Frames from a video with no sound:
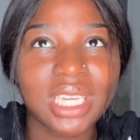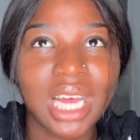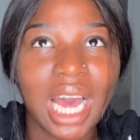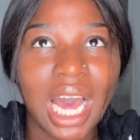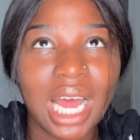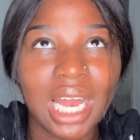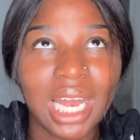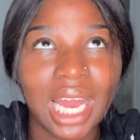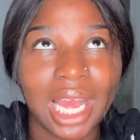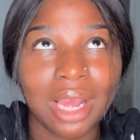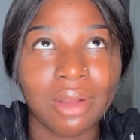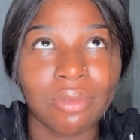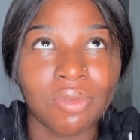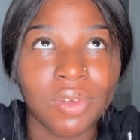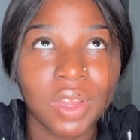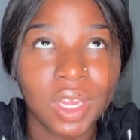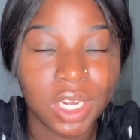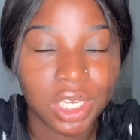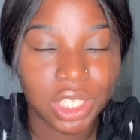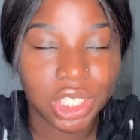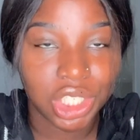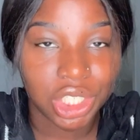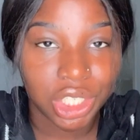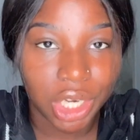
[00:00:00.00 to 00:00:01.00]
that, like,
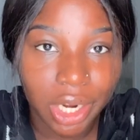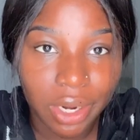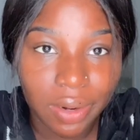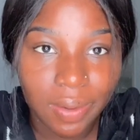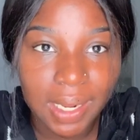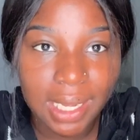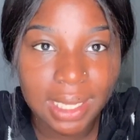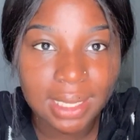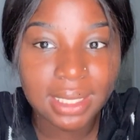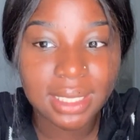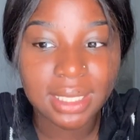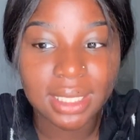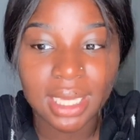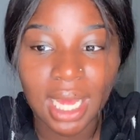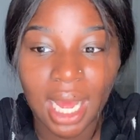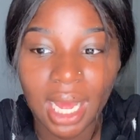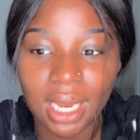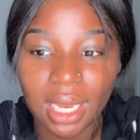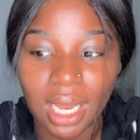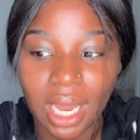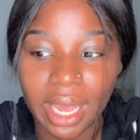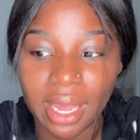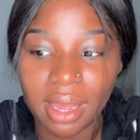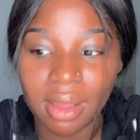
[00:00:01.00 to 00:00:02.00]
reassurance
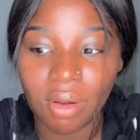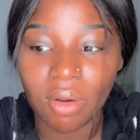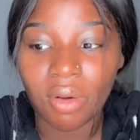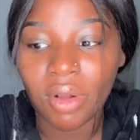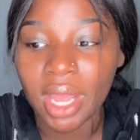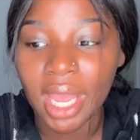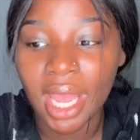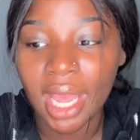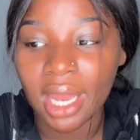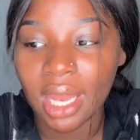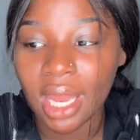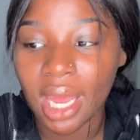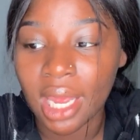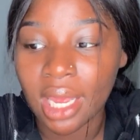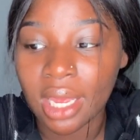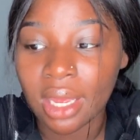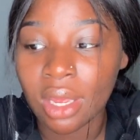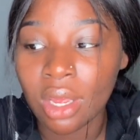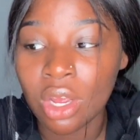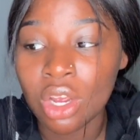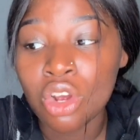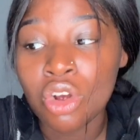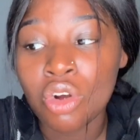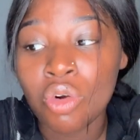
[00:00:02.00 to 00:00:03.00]
that, like, okay, like,
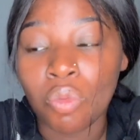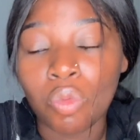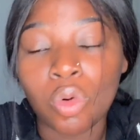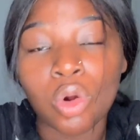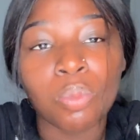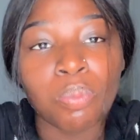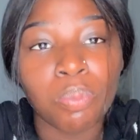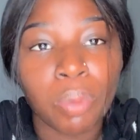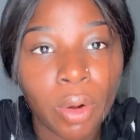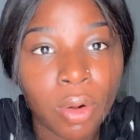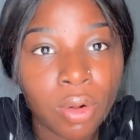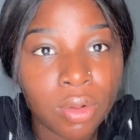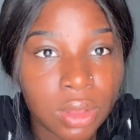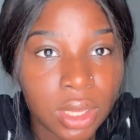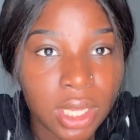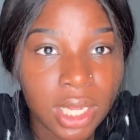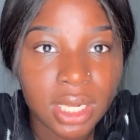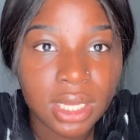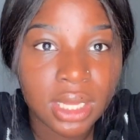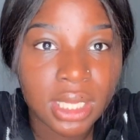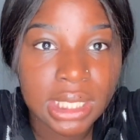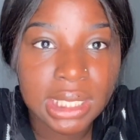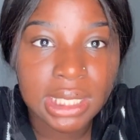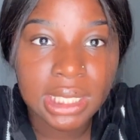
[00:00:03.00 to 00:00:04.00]
we're both
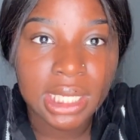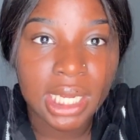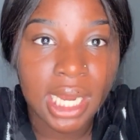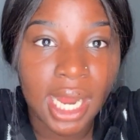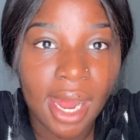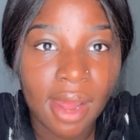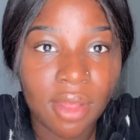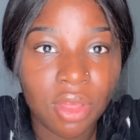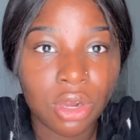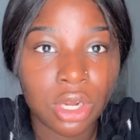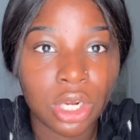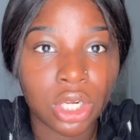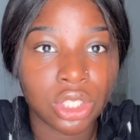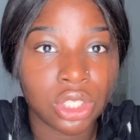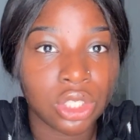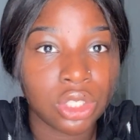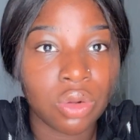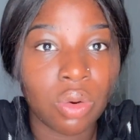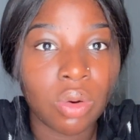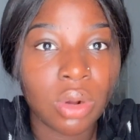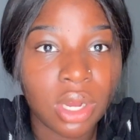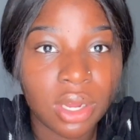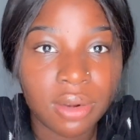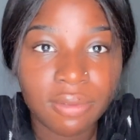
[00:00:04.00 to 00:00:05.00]
in this together. There's
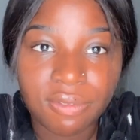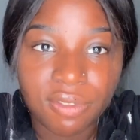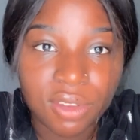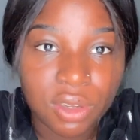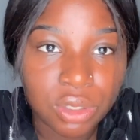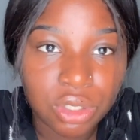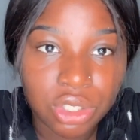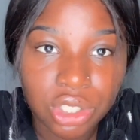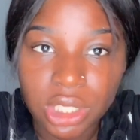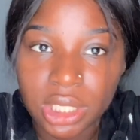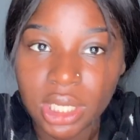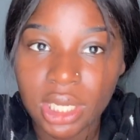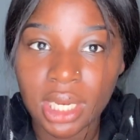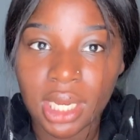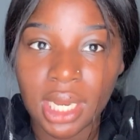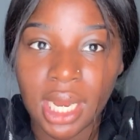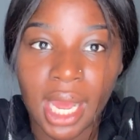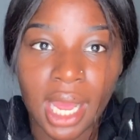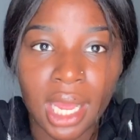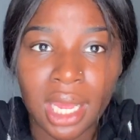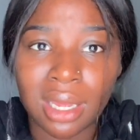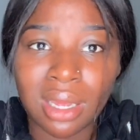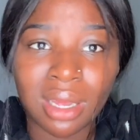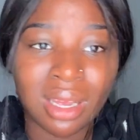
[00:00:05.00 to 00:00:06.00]
no confusion.
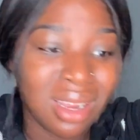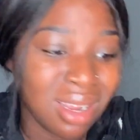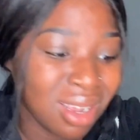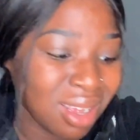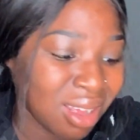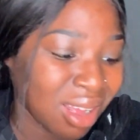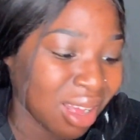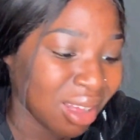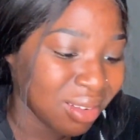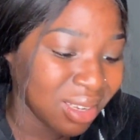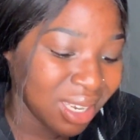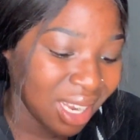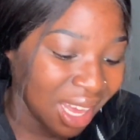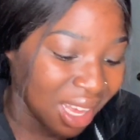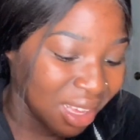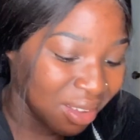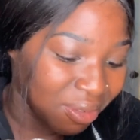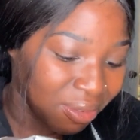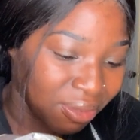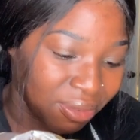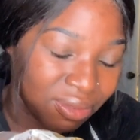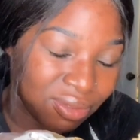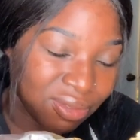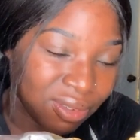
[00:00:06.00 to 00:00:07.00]
Like
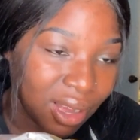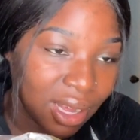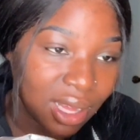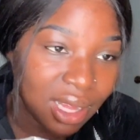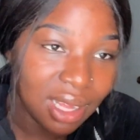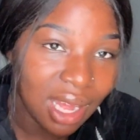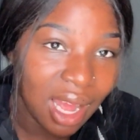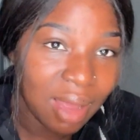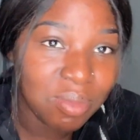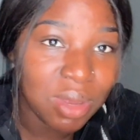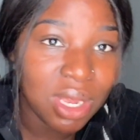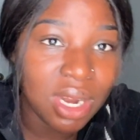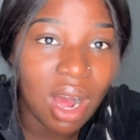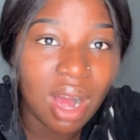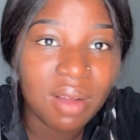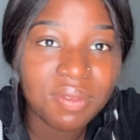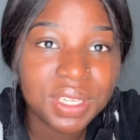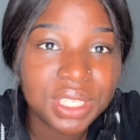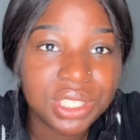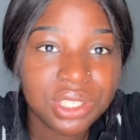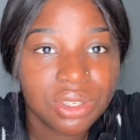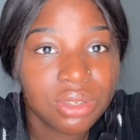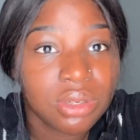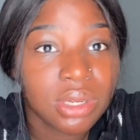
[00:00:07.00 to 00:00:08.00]
fuck. I mean,
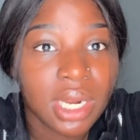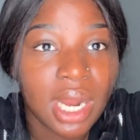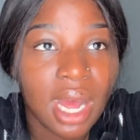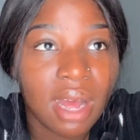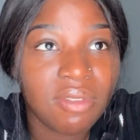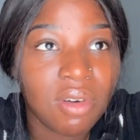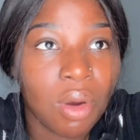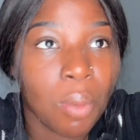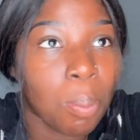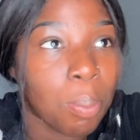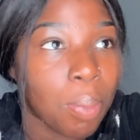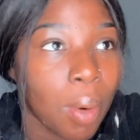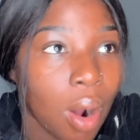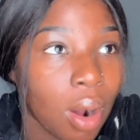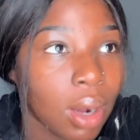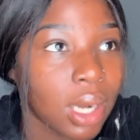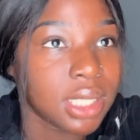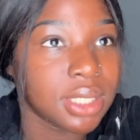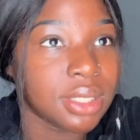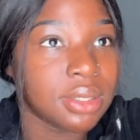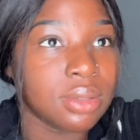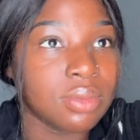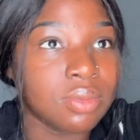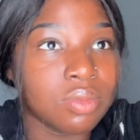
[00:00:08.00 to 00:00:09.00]
obviously you can have a
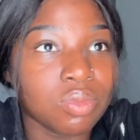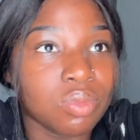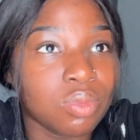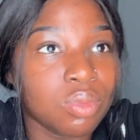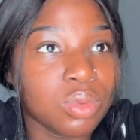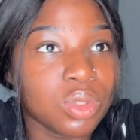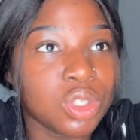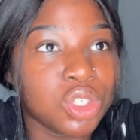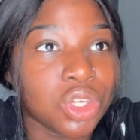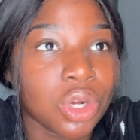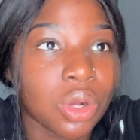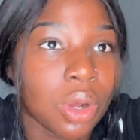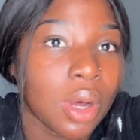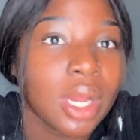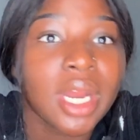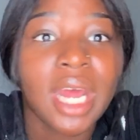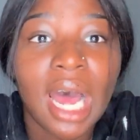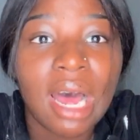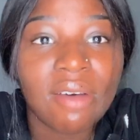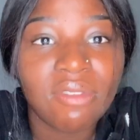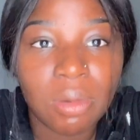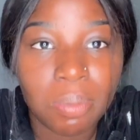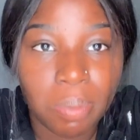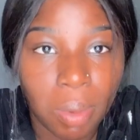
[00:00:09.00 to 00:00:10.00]
bond. You're gonna
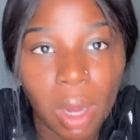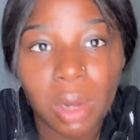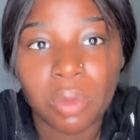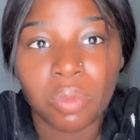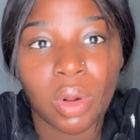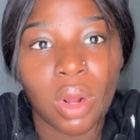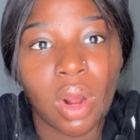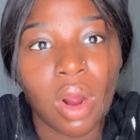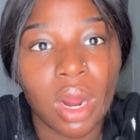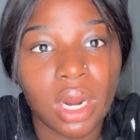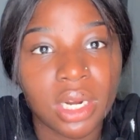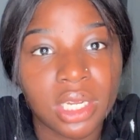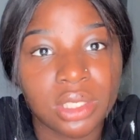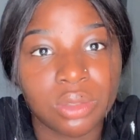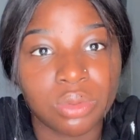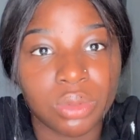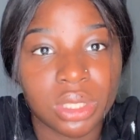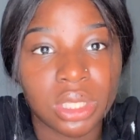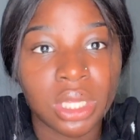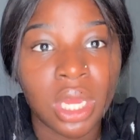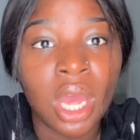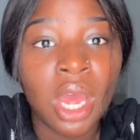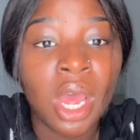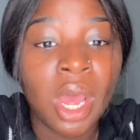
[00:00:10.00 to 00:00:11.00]
have a bond regardless.
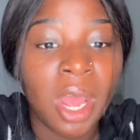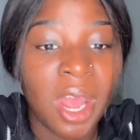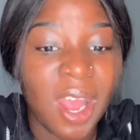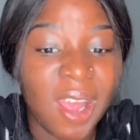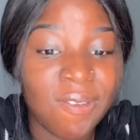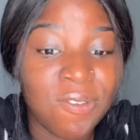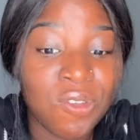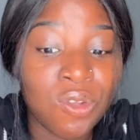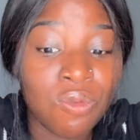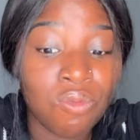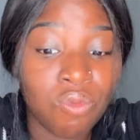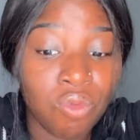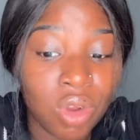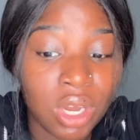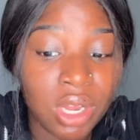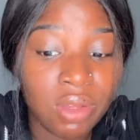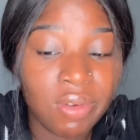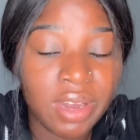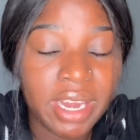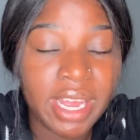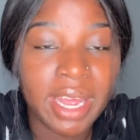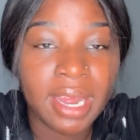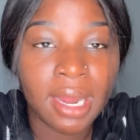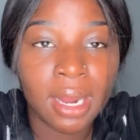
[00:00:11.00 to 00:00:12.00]
With if you really,
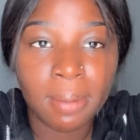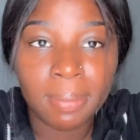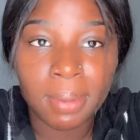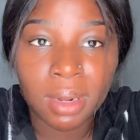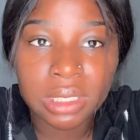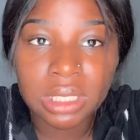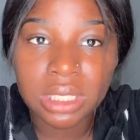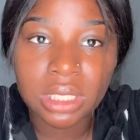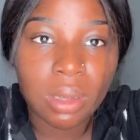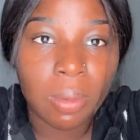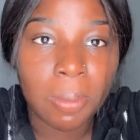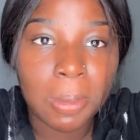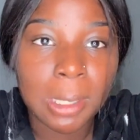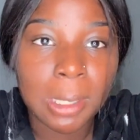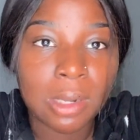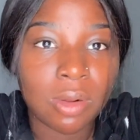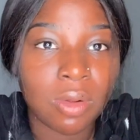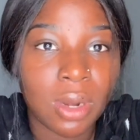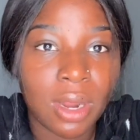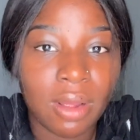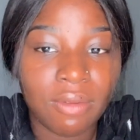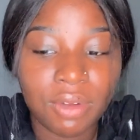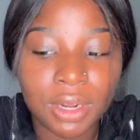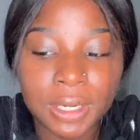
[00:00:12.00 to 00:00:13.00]
really care about somebody and
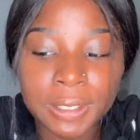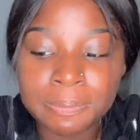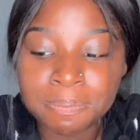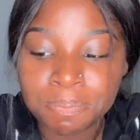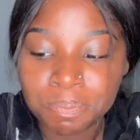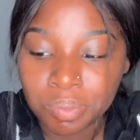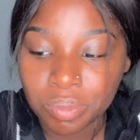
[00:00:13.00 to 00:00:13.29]
whatever,